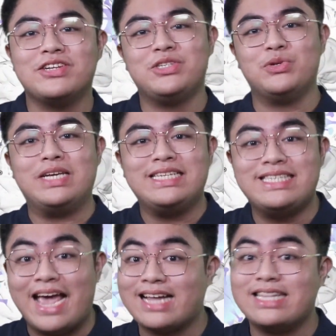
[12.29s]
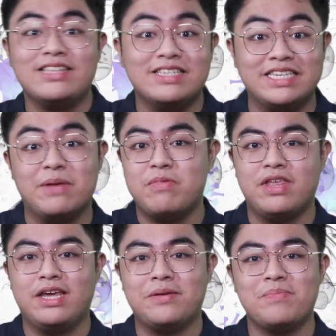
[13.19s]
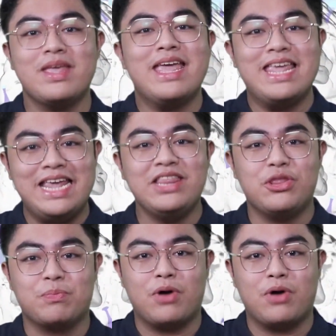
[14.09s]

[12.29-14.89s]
that do exactly the same thing. Eat the